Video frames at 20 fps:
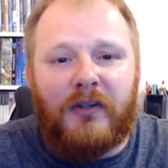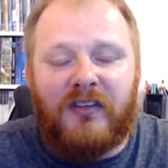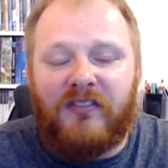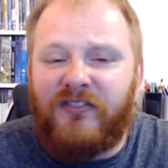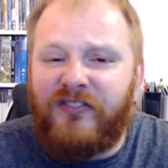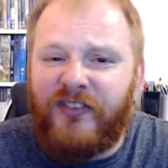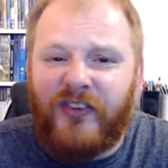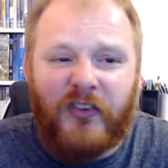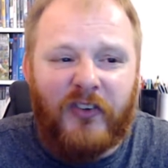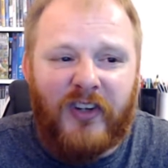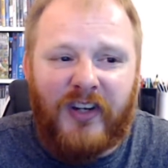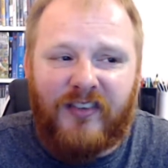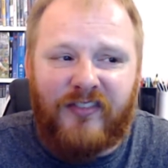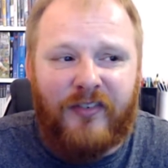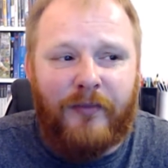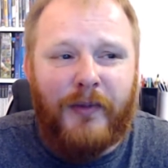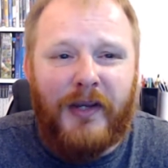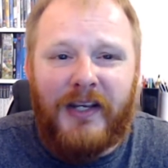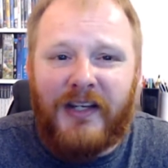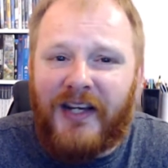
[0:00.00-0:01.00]
but
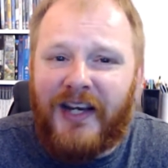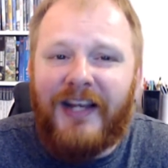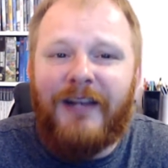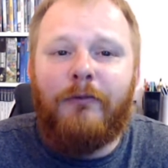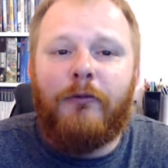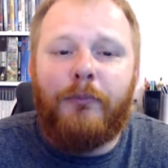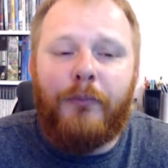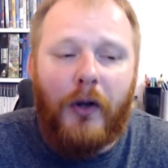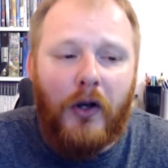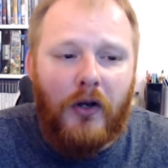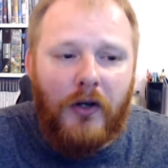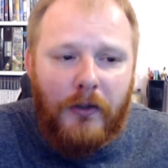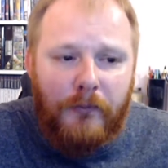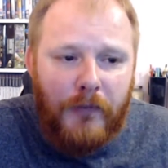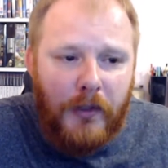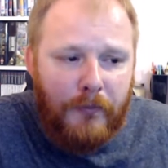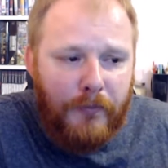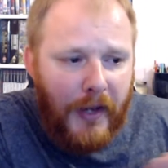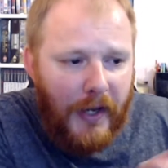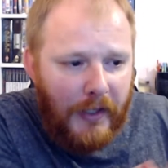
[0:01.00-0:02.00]
Fortnite for me keeps
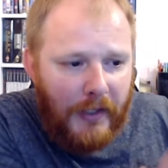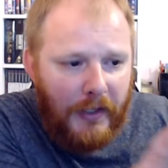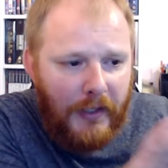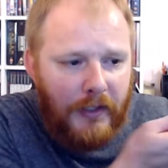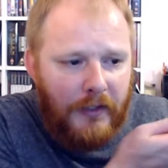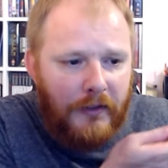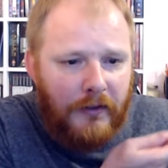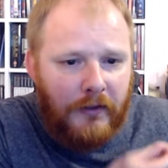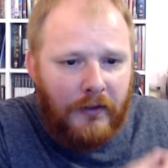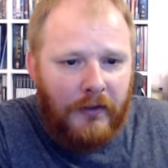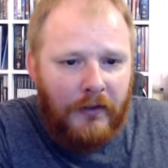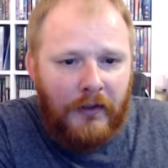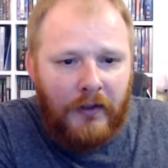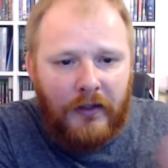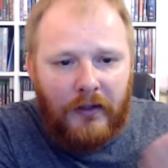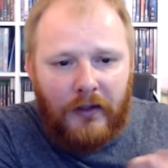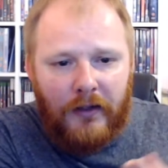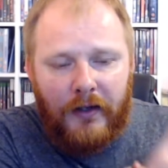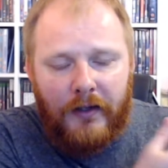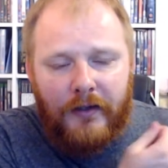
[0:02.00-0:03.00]
pulling me back in
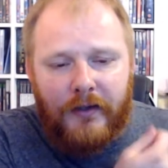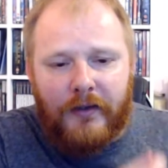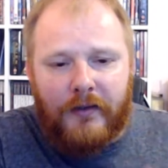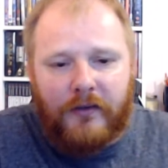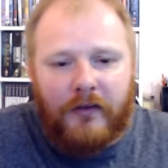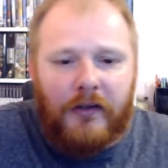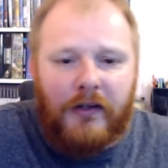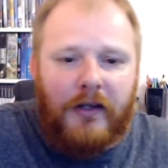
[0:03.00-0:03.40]
like this.